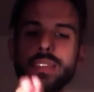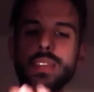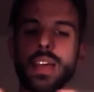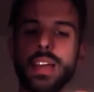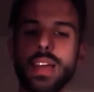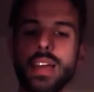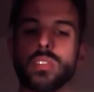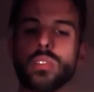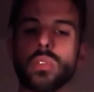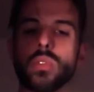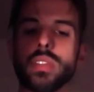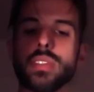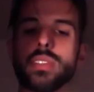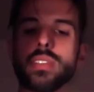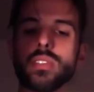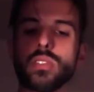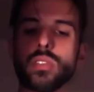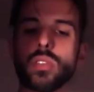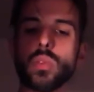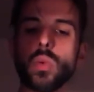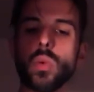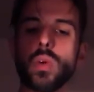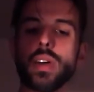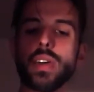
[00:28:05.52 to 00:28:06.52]
I do this in
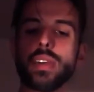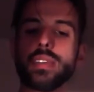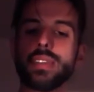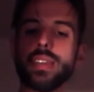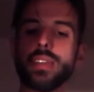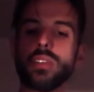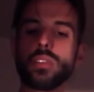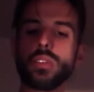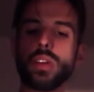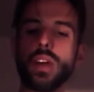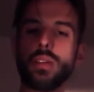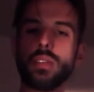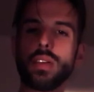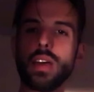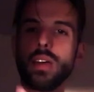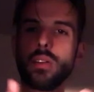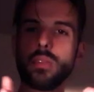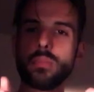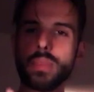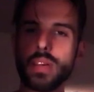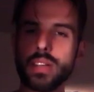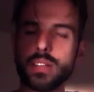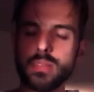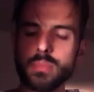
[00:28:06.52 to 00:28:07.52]
2 ways. Either I
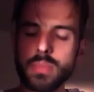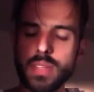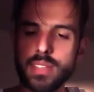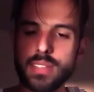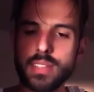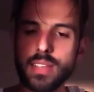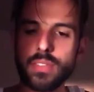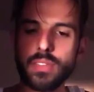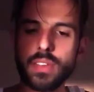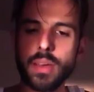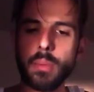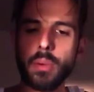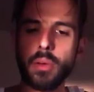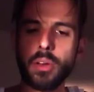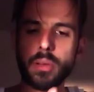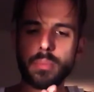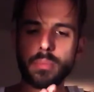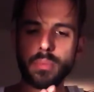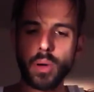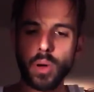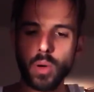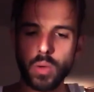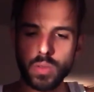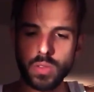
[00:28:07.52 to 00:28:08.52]
imagine myself, I'm on a
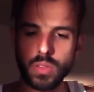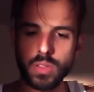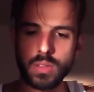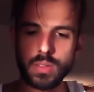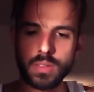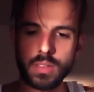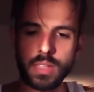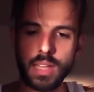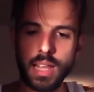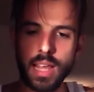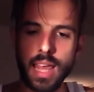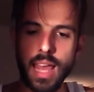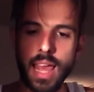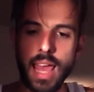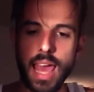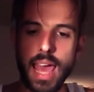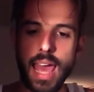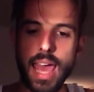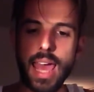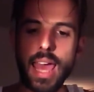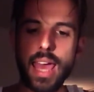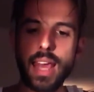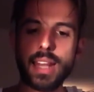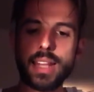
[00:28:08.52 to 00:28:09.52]
boat,
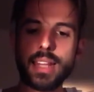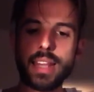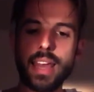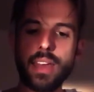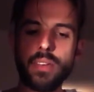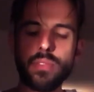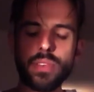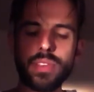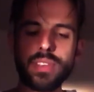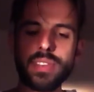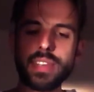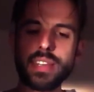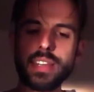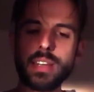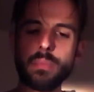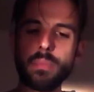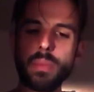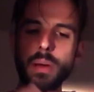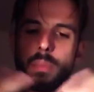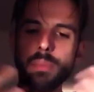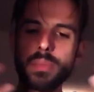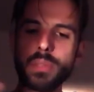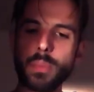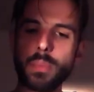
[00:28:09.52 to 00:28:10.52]
and everything that
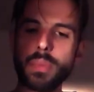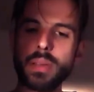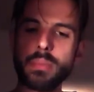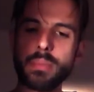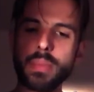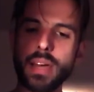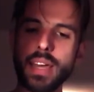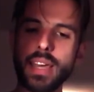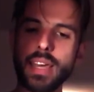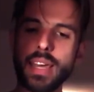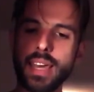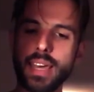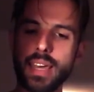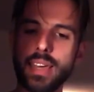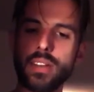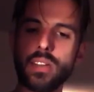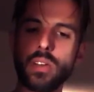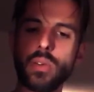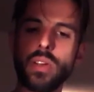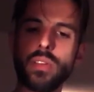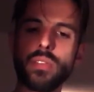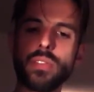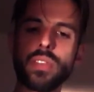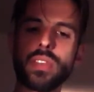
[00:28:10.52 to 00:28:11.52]
pops up in my head,
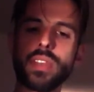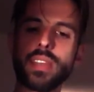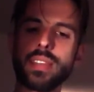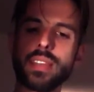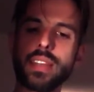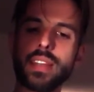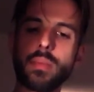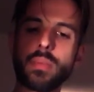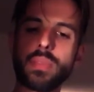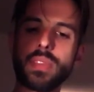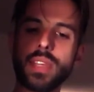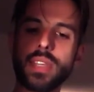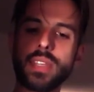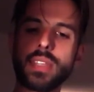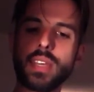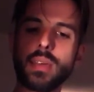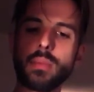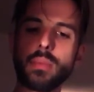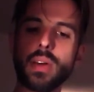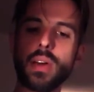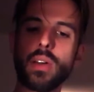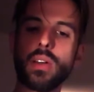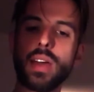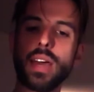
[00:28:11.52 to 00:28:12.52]
or everything that I'm thinking
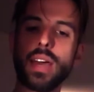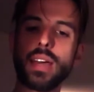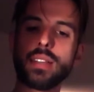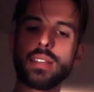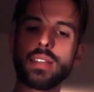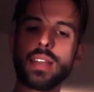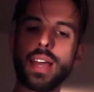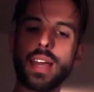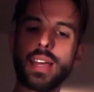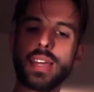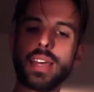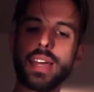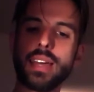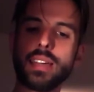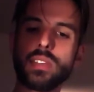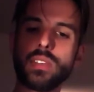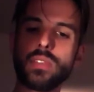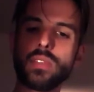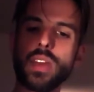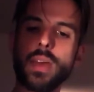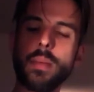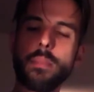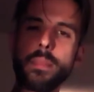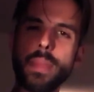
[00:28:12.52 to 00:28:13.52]
about, I kind
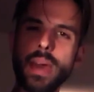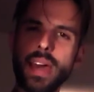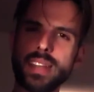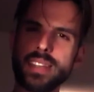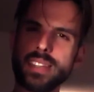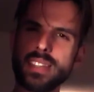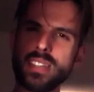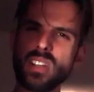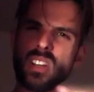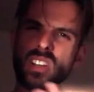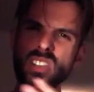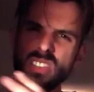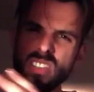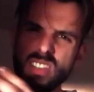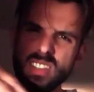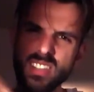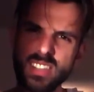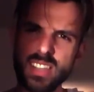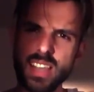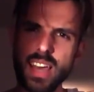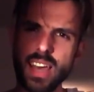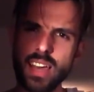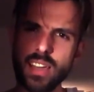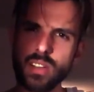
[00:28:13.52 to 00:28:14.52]
of imagine on the
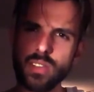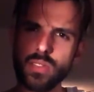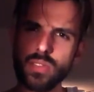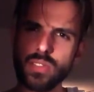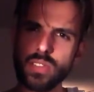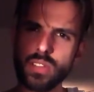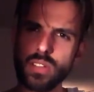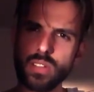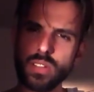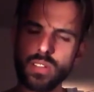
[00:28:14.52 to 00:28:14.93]
side of